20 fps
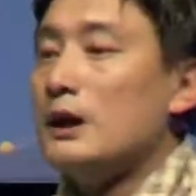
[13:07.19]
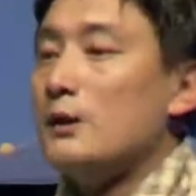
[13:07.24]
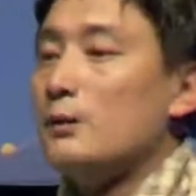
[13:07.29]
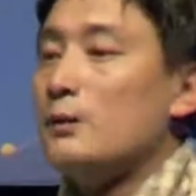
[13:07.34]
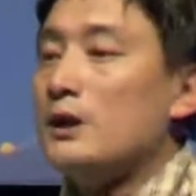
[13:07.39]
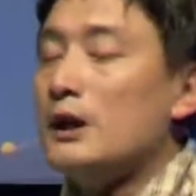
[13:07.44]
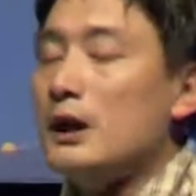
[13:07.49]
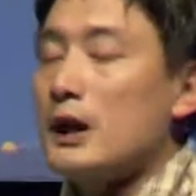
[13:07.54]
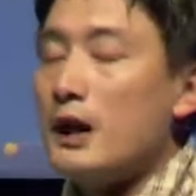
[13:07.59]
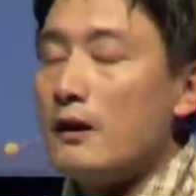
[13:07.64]

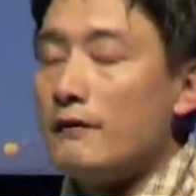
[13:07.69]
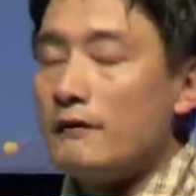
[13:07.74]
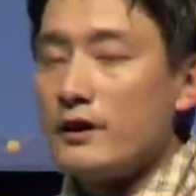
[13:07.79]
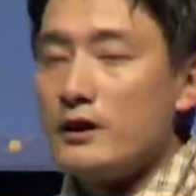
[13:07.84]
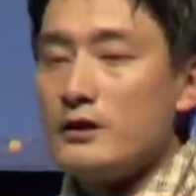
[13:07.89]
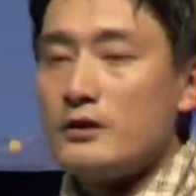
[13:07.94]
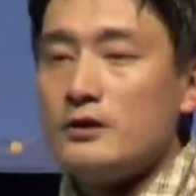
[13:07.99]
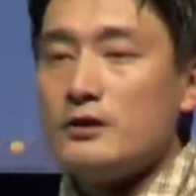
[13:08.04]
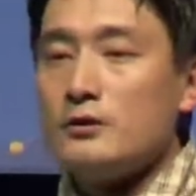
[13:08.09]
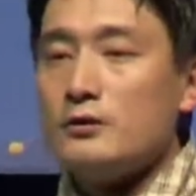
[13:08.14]
we have
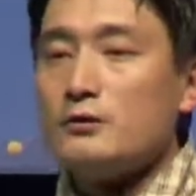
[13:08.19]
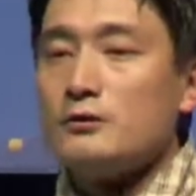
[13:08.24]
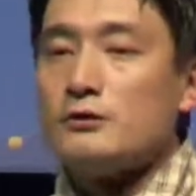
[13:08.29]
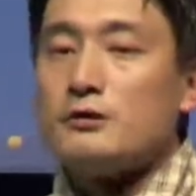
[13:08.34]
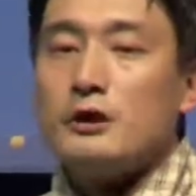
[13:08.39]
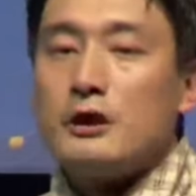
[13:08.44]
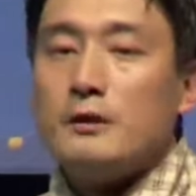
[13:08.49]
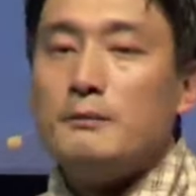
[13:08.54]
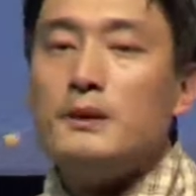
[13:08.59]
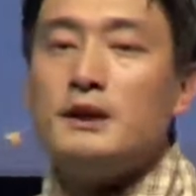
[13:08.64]
introduced
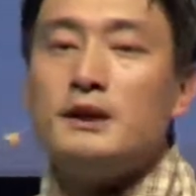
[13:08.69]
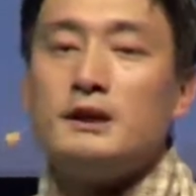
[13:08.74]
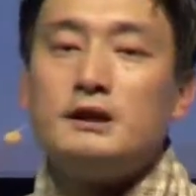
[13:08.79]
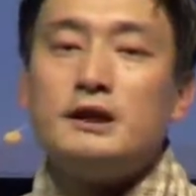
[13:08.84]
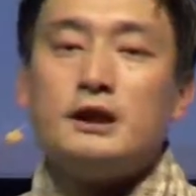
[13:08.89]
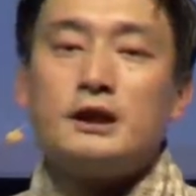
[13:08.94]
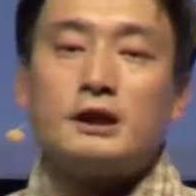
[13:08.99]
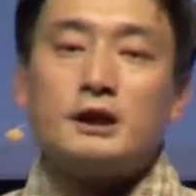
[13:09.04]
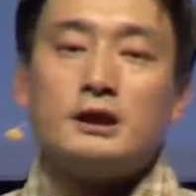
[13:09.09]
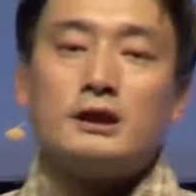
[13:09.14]

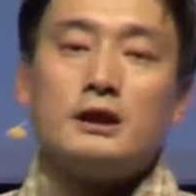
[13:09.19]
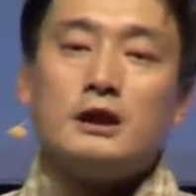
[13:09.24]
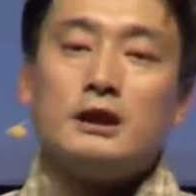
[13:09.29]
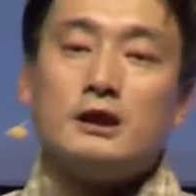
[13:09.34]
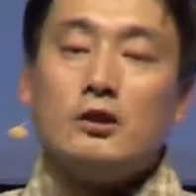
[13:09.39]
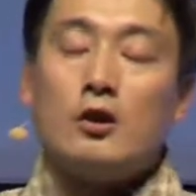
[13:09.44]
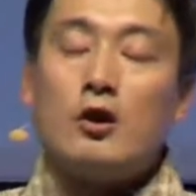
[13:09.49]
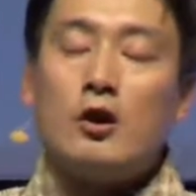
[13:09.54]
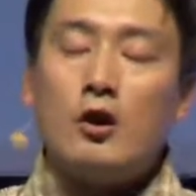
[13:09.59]
meditation in